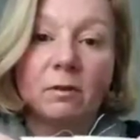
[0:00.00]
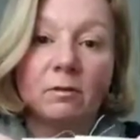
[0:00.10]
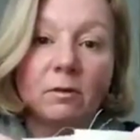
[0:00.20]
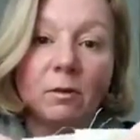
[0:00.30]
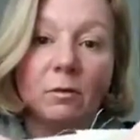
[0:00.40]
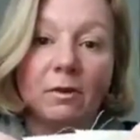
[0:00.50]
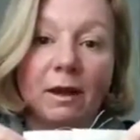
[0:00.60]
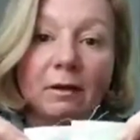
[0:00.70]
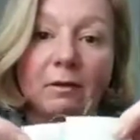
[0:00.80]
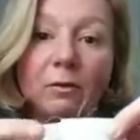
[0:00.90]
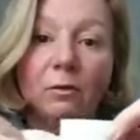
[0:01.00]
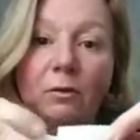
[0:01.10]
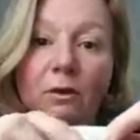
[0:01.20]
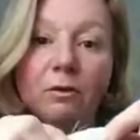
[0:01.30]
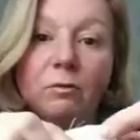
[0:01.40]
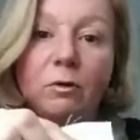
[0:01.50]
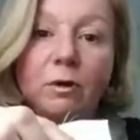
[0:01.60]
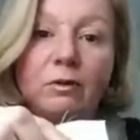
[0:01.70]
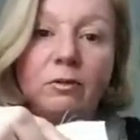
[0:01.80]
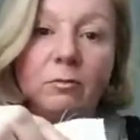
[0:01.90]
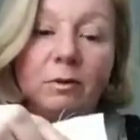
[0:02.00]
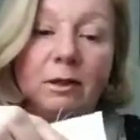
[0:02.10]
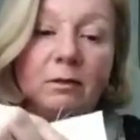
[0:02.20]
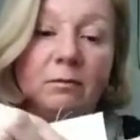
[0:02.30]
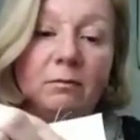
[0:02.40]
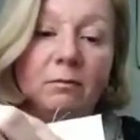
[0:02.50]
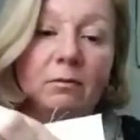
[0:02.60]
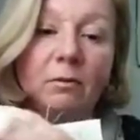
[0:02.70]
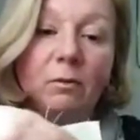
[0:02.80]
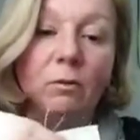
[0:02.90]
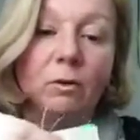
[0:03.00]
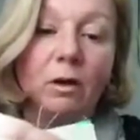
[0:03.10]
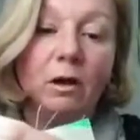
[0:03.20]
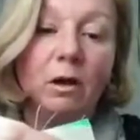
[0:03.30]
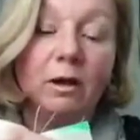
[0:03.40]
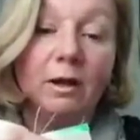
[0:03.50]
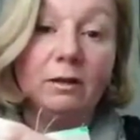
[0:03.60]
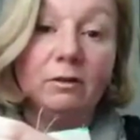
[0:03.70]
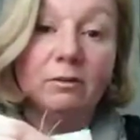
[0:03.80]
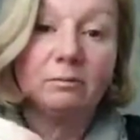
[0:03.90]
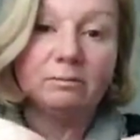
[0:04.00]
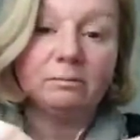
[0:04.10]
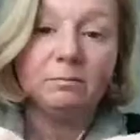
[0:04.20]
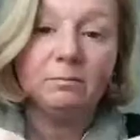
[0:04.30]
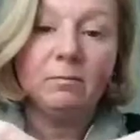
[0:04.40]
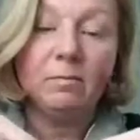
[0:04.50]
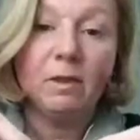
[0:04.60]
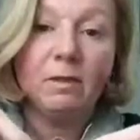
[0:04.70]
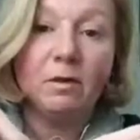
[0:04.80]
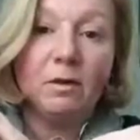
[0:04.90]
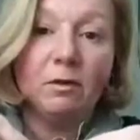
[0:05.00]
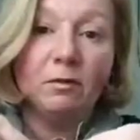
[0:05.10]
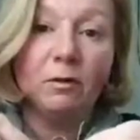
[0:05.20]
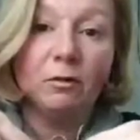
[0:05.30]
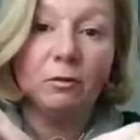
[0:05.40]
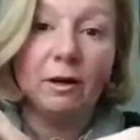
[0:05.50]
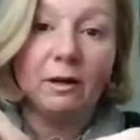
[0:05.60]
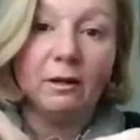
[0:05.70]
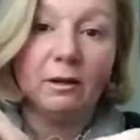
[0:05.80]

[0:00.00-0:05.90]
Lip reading: So you want that corner raw edge to be all aligned, and then you're going to sew directly